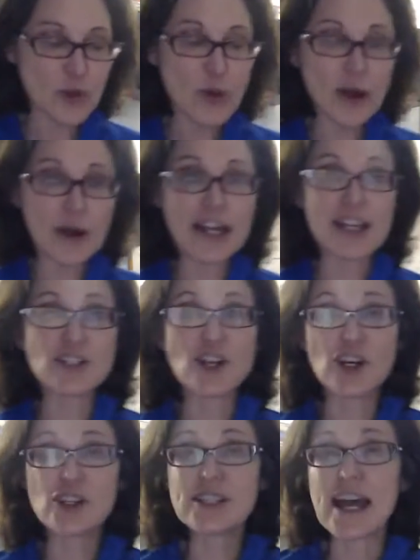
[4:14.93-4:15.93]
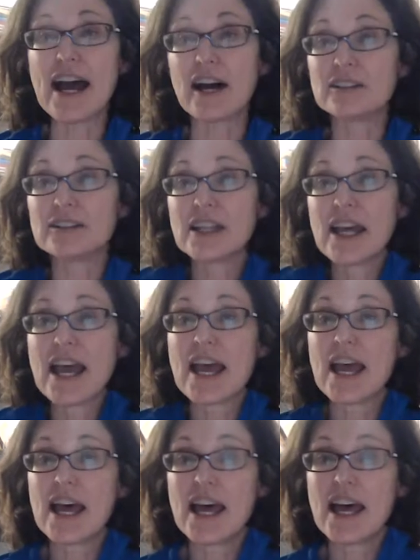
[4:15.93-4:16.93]
Well, it turns out
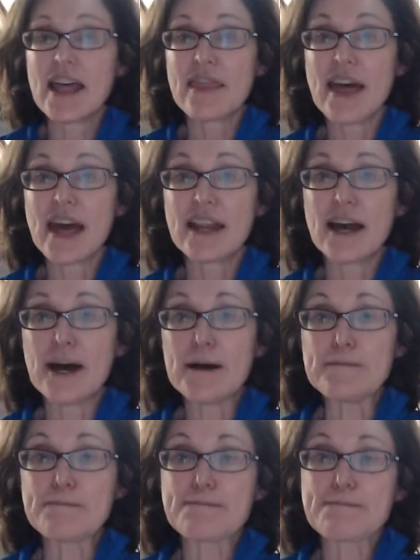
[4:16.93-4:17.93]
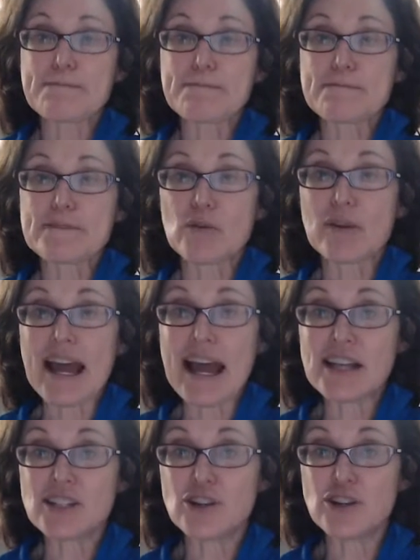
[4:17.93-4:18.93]
that when I
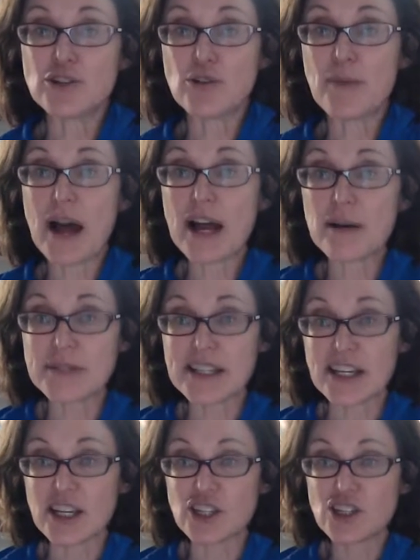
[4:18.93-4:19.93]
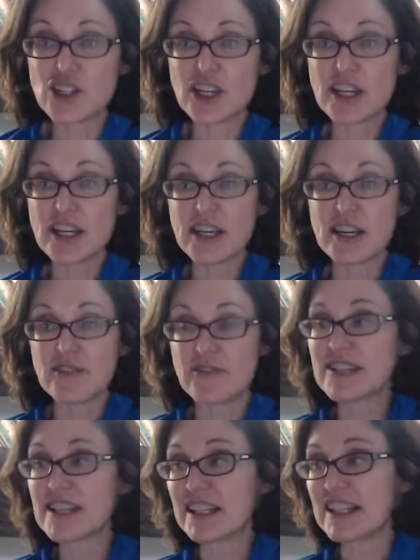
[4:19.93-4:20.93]
asked her to do a biopsy, she
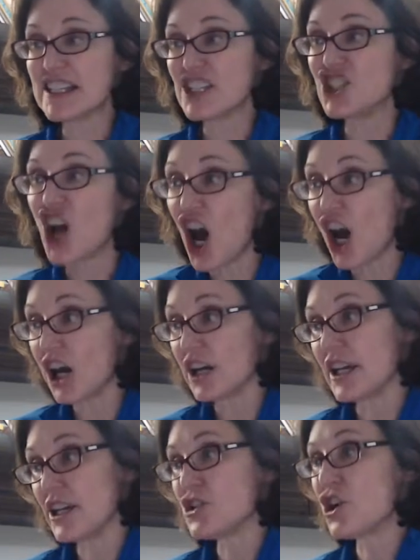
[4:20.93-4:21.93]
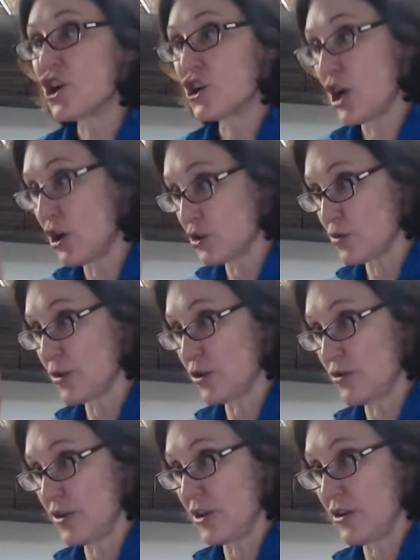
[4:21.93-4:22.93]
physically dug into her nose with
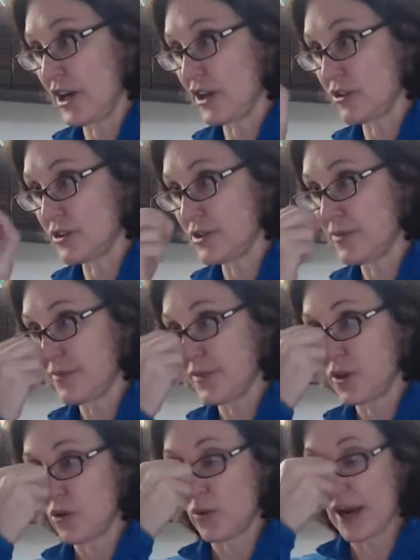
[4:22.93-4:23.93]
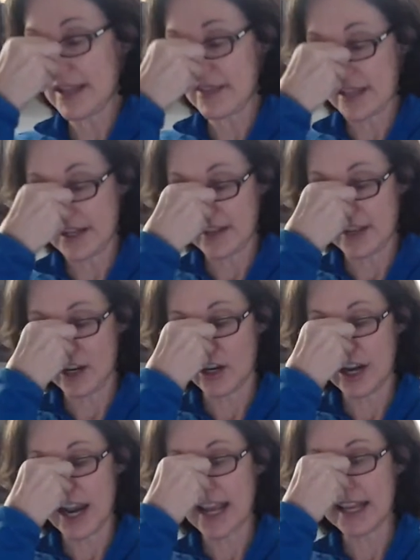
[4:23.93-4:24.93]
her fingernails right then and
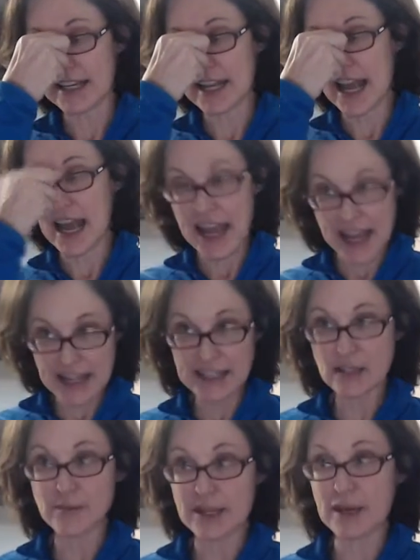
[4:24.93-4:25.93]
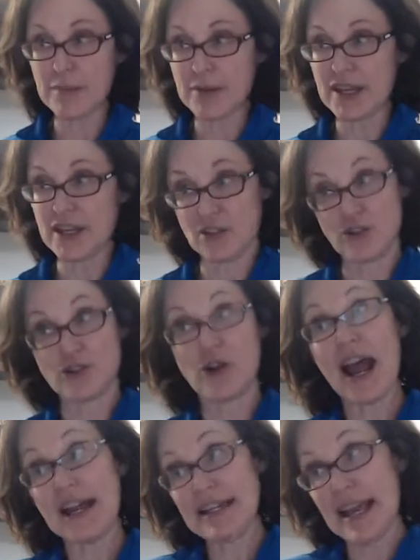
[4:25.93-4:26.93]
there and handed me a piece, or
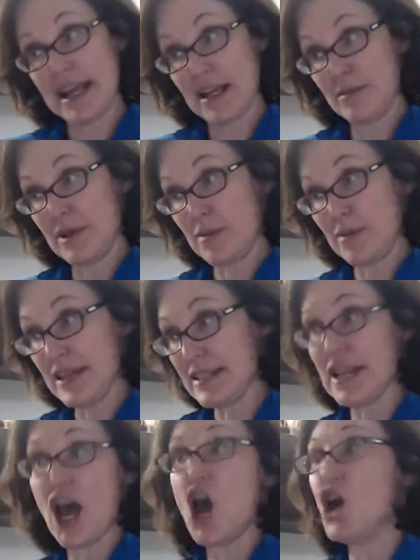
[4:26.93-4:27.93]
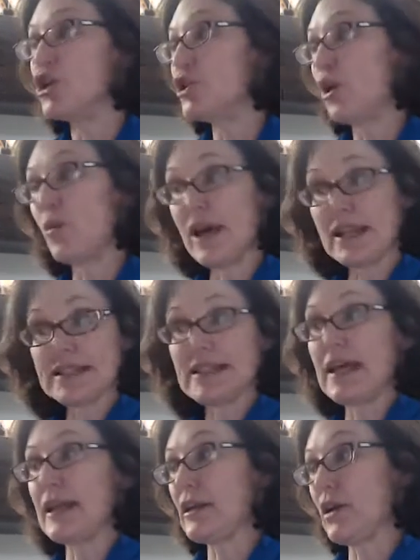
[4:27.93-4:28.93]
tried to hand me a piece. No
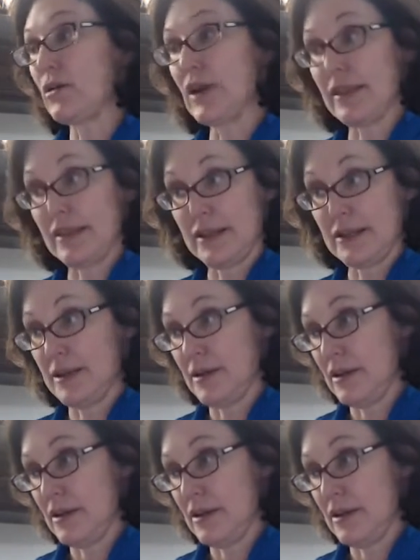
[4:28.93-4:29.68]
anesthetic, no nothing.